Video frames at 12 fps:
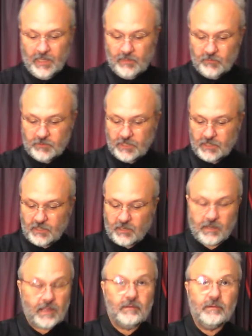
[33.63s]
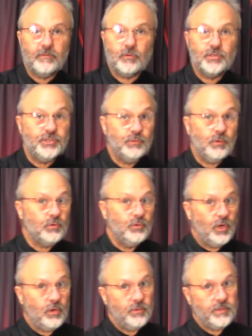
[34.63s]
And we'll take the card out, and of course you won't
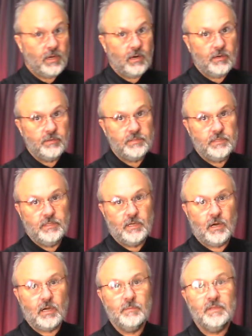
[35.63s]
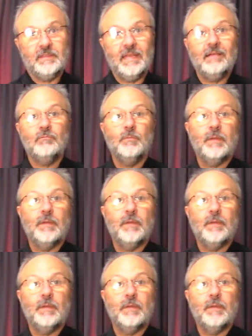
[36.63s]
know the card or see the card, but they will